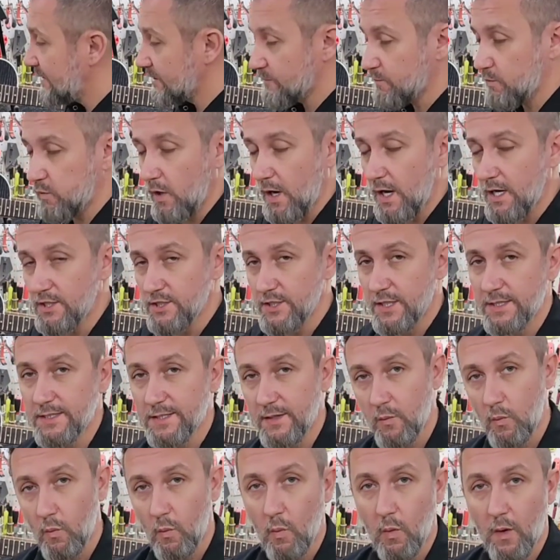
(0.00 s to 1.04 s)
this project
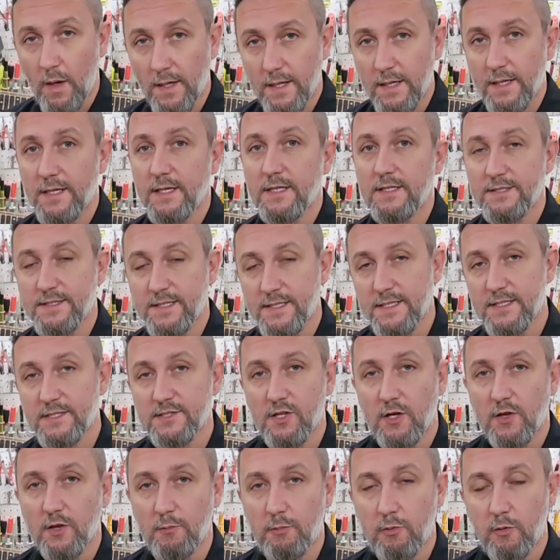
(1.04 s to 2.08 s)
and what it is
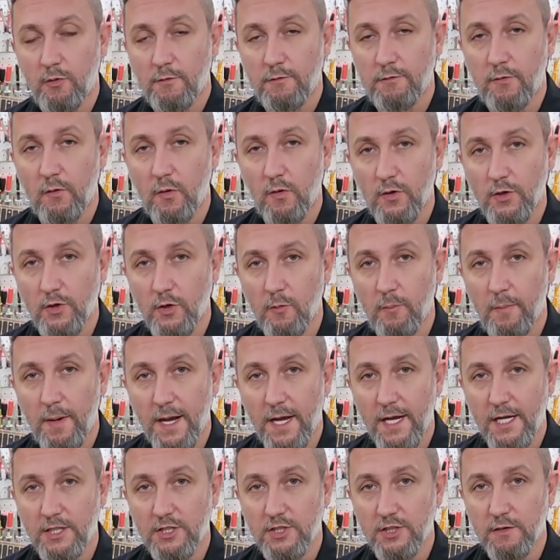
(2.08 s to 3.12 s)
on the portfolio
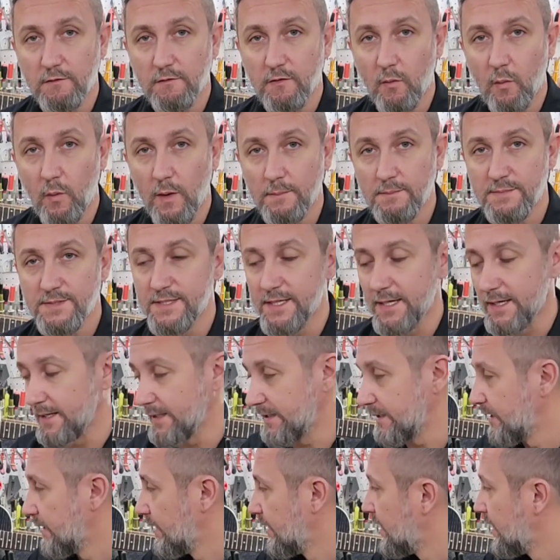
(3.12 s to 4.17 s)
page of the website.